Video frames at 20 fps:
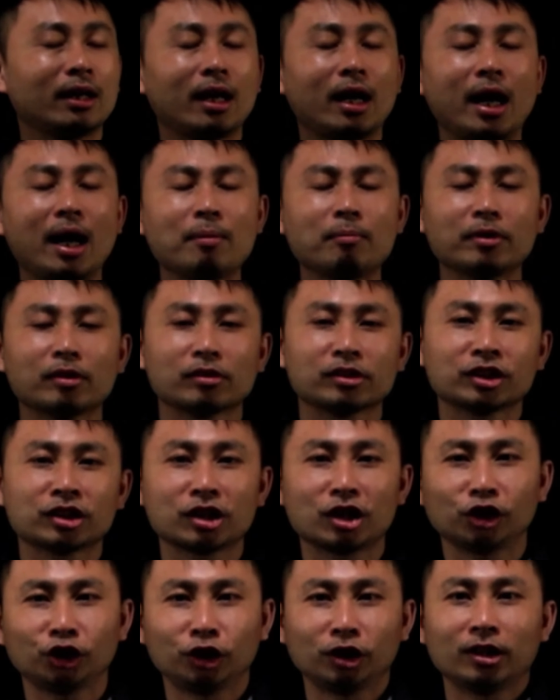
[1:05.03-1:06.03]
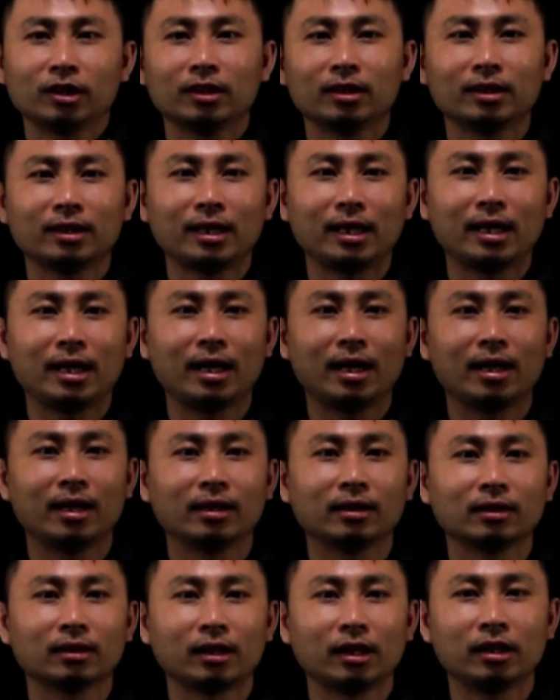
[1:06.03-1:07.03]
I'm a researcher
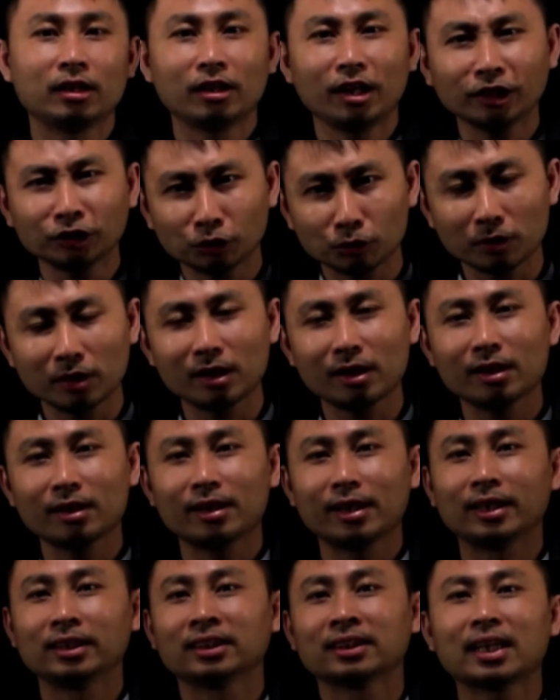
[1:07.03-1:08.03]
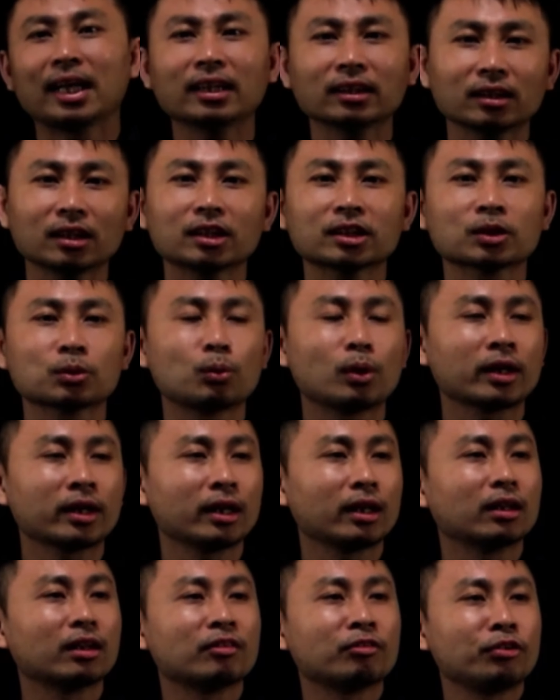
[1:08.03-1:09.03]
and a lecturer, a scientist
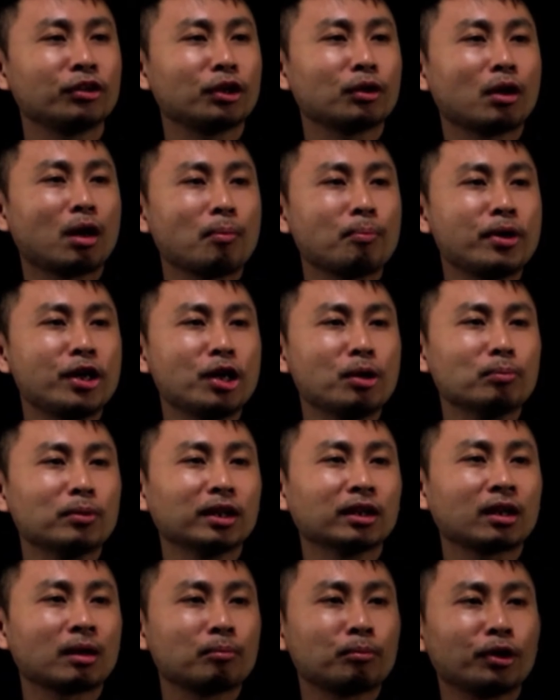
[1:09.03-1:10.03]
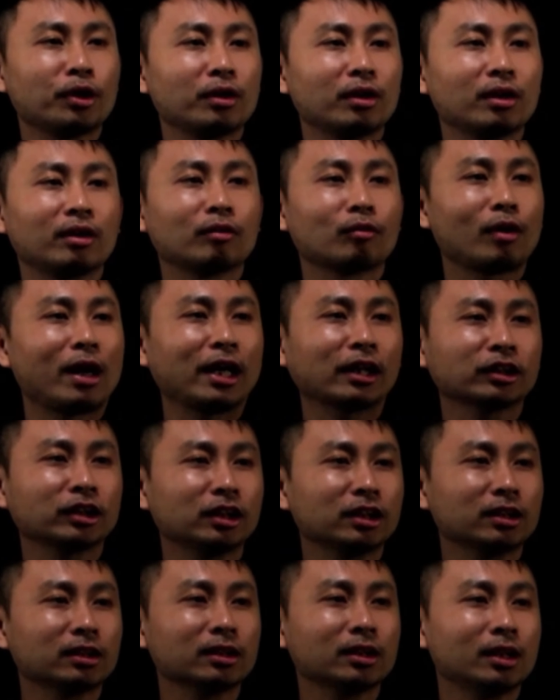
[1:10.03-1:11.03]
working in the field of human-computer
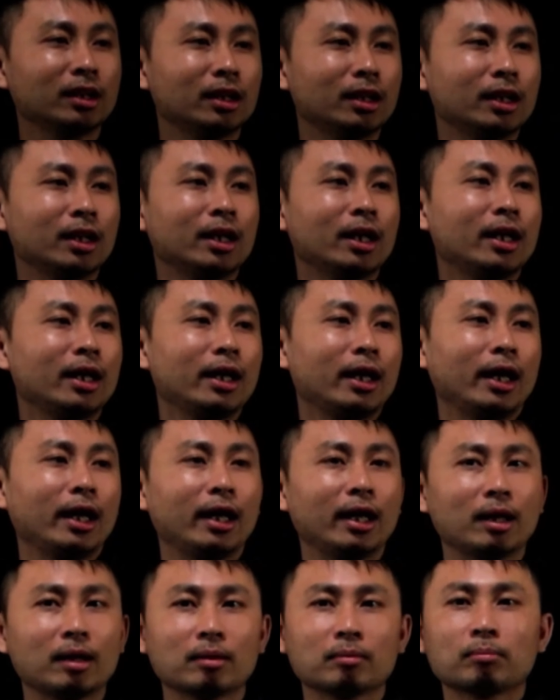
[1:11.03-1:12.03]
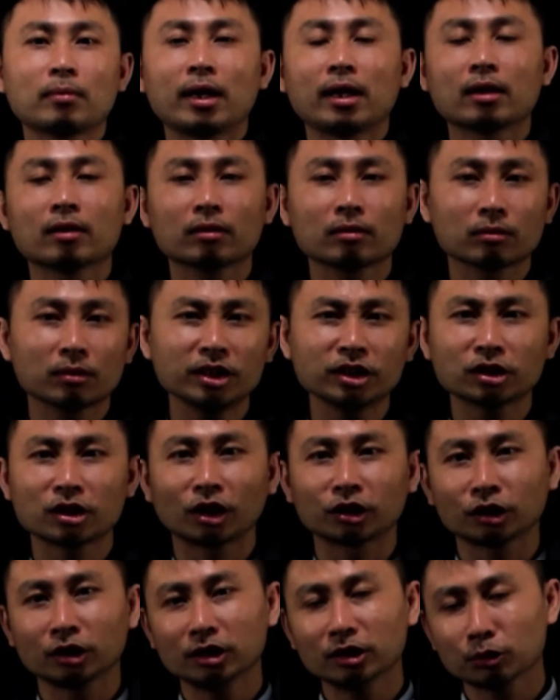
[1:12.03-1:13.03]
interaction. And my
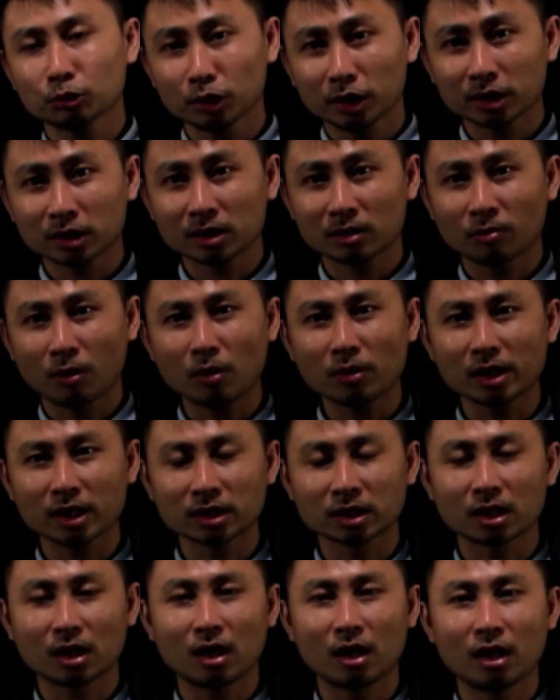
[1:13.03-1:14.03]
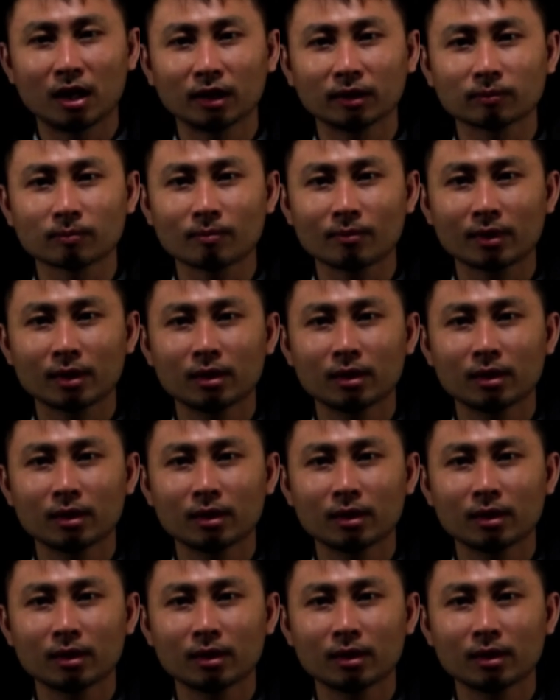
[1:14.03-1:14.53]
research interests focus on